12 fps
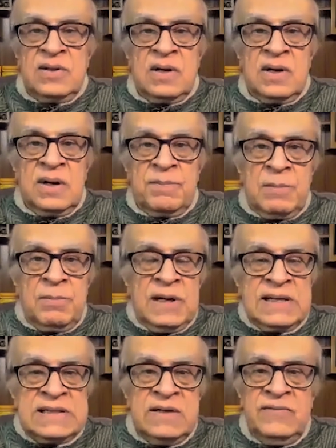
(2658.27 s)
the
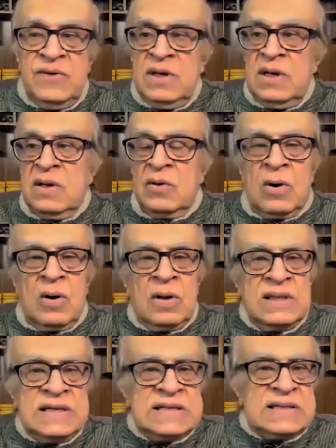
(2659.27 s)
Republic TV, and
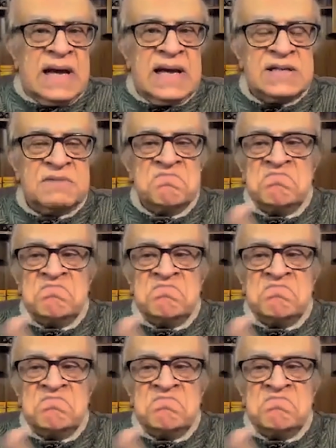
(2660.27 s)
all these guys.